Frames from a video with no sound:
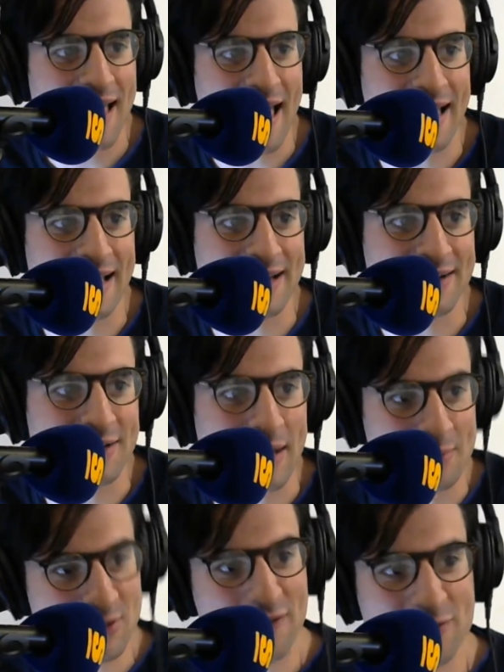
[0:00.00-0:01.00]
And
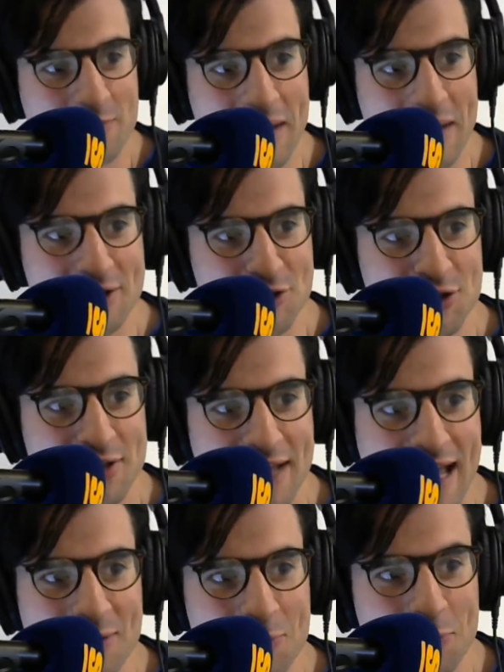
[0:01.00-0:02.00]
comes off the bench
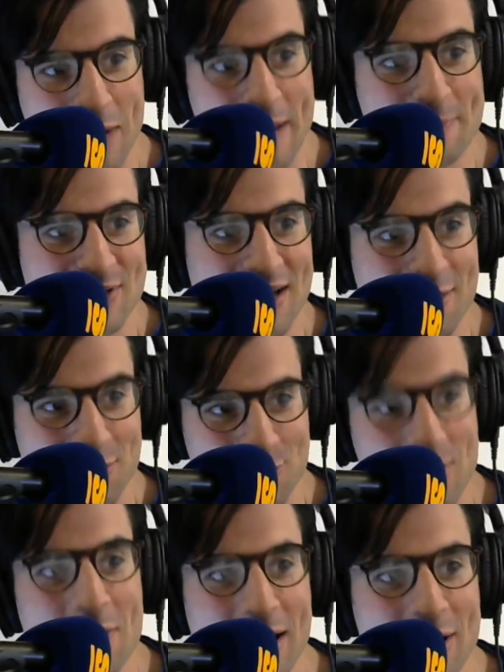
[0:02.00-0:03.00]
and rips a
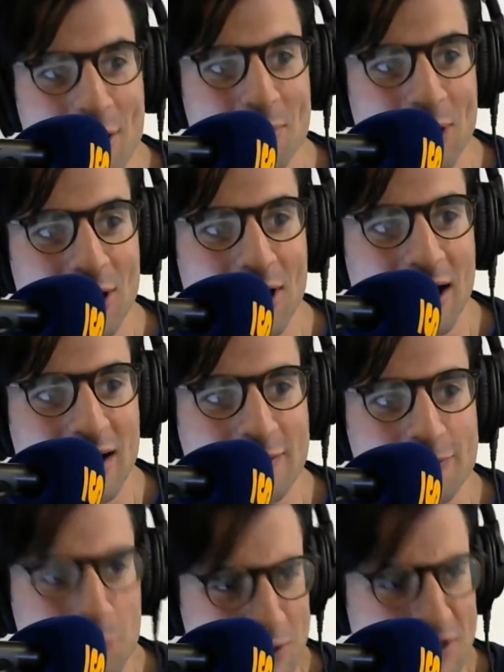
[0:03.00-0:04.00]
3-run homer
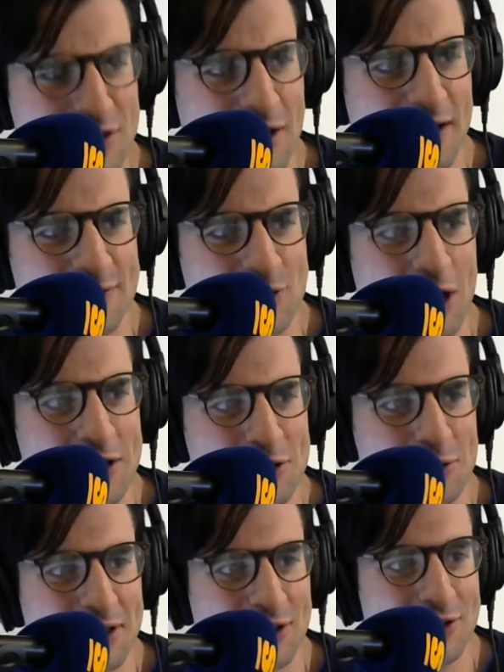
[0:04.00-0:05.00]
off, was it off Sean
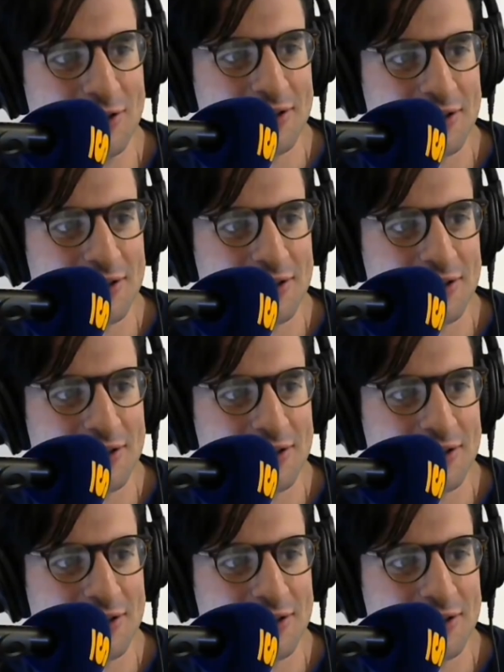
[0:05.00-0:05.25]
Doolittle?